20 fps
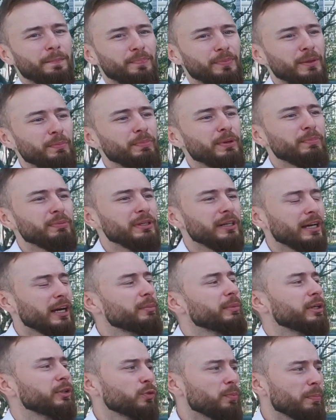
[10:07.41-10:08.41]
the people are
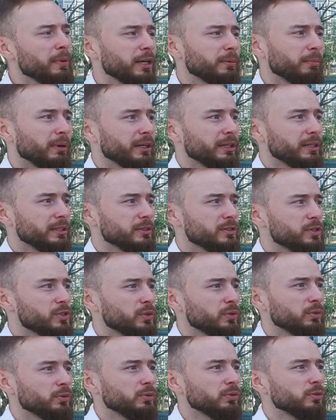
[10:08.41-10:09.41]
coming to make money.
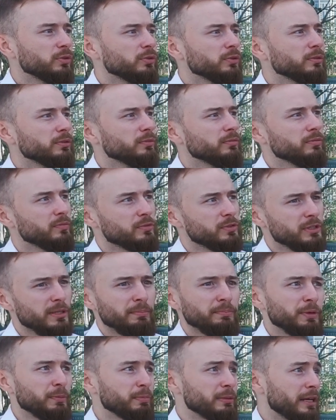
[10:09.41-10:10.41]
So
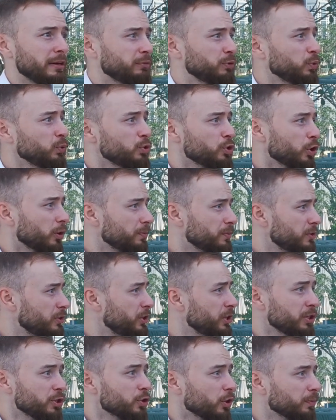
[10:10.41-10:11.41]
some people have two jobs,
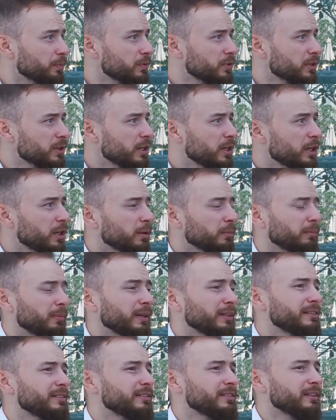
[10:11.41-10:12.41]
three jobs.
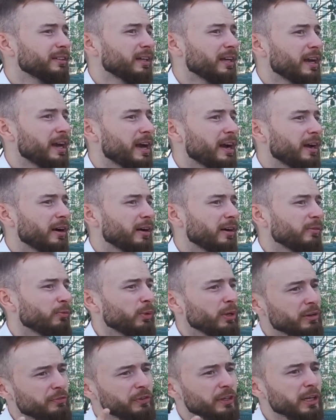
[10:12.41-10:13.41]
But
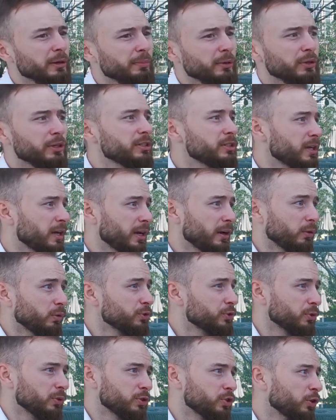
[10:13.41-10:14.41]
when I think about it, yeah,
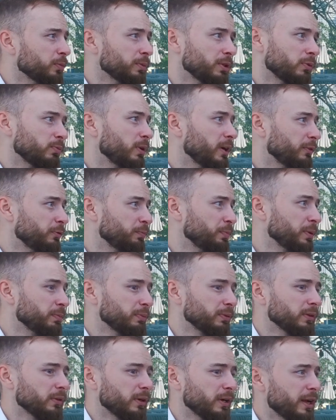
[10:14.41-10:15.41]
also in Germany, we have
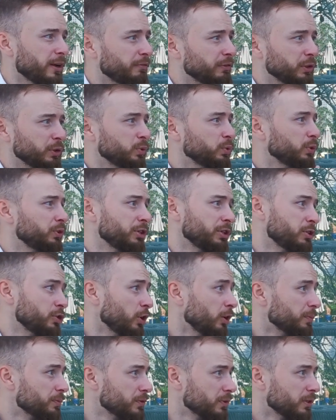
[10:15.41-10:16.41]
people having two or three
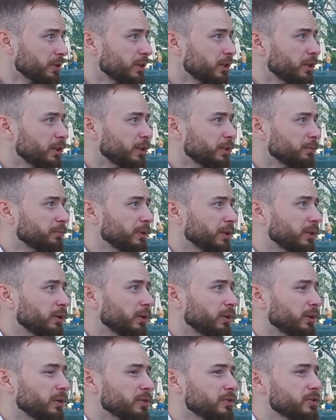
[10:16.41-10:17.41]
jobs
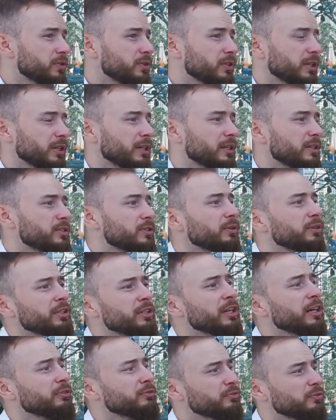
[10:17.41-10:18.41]
because it's not
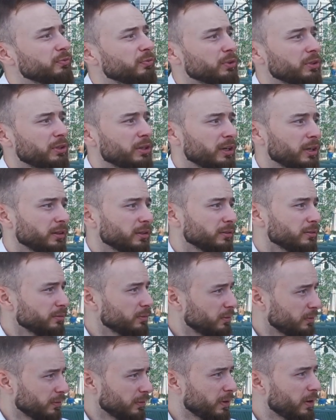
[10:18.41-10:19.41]
enough what they're
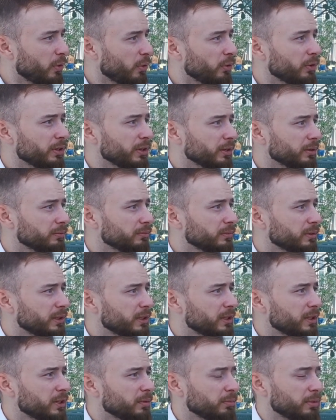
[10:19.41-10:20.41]
earning.
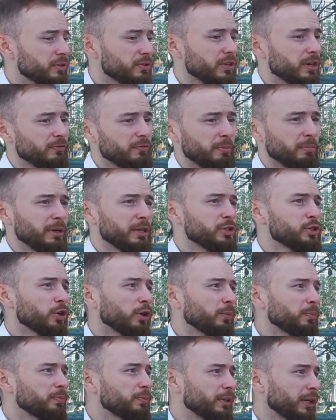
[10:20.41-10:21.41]
Mm-hmm. Means they have a main
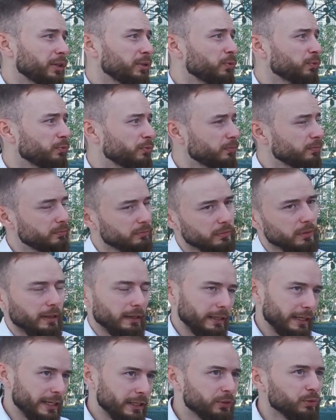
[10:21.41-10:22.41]
job, 9 to
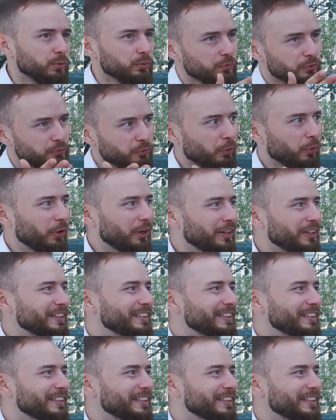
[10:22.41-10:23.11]
8 to 4.